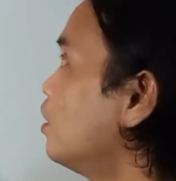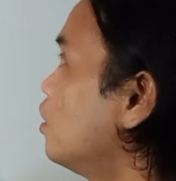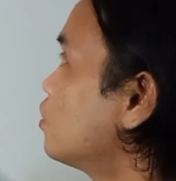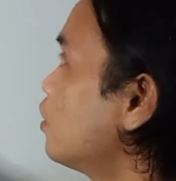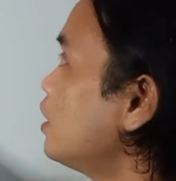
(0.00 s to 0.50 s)

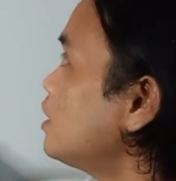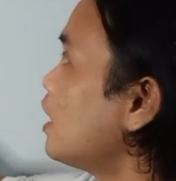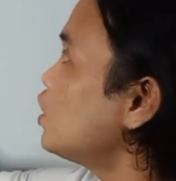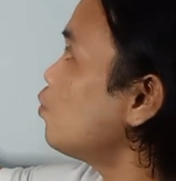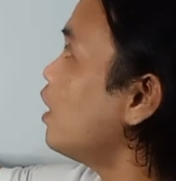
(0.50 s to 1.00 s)
So in this
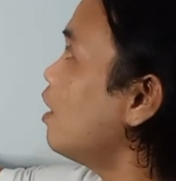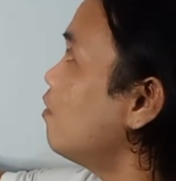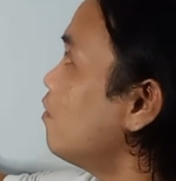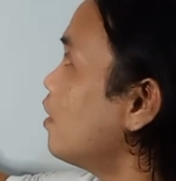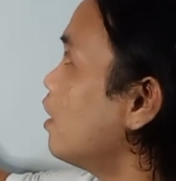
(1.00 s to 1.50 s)
case, we
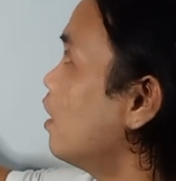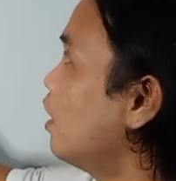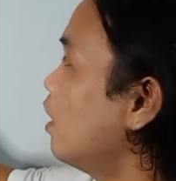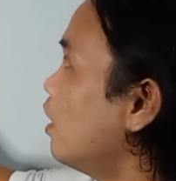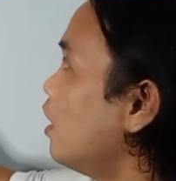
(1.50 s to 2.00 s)
have
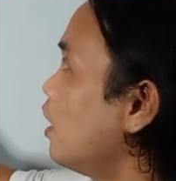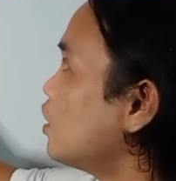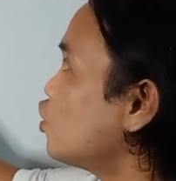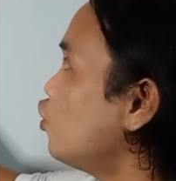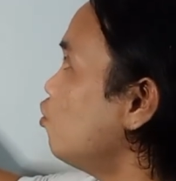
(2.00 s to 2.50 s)

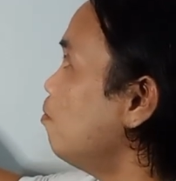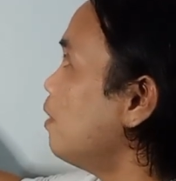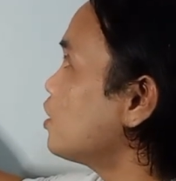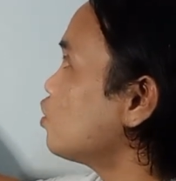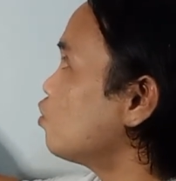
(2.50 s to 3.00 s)
x cubed
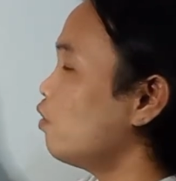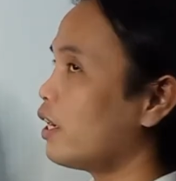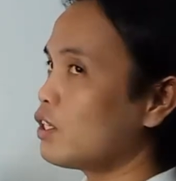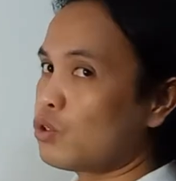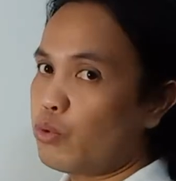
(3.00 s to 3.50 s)
plus
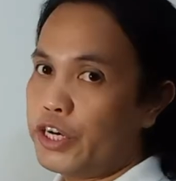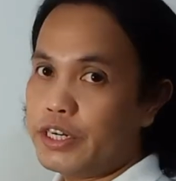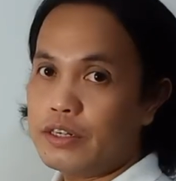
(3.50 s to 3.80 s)
2x squared.